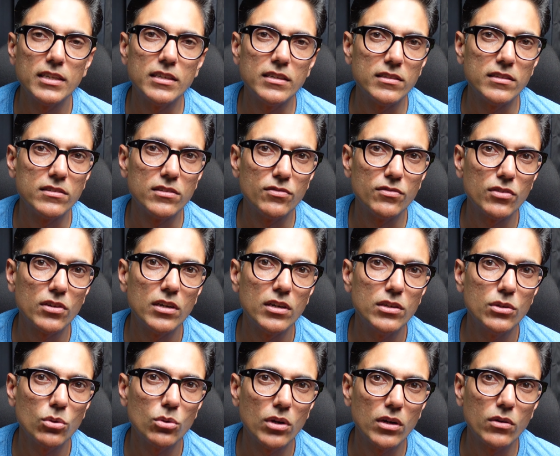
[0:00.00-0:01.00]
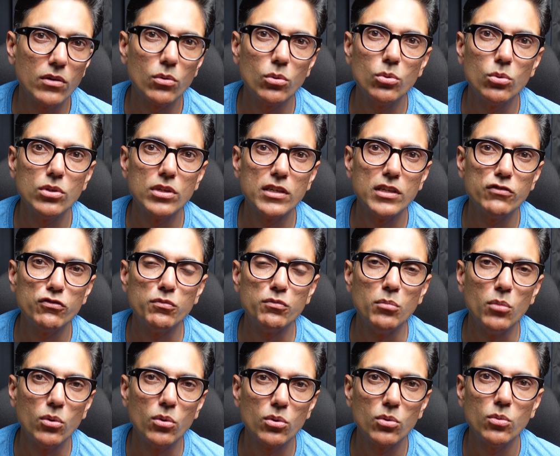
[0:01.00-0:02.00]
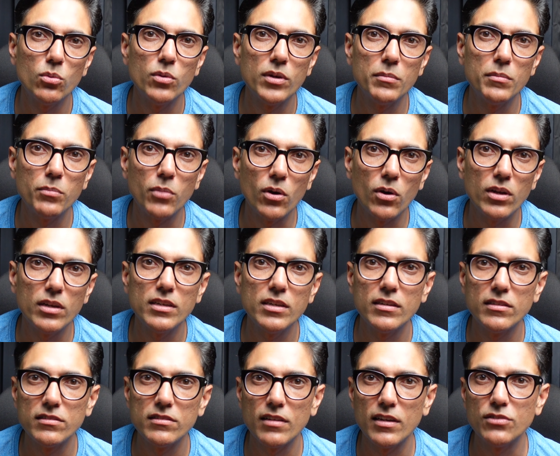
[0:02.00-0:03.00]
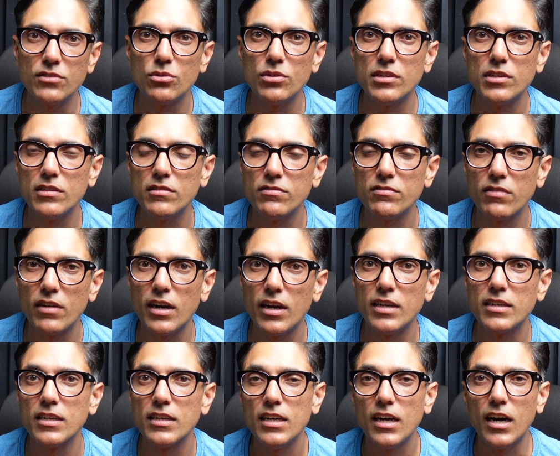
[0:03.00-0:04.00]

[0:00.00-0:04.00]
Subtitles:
it is difficult to conclude if mono and polyunsaturated fat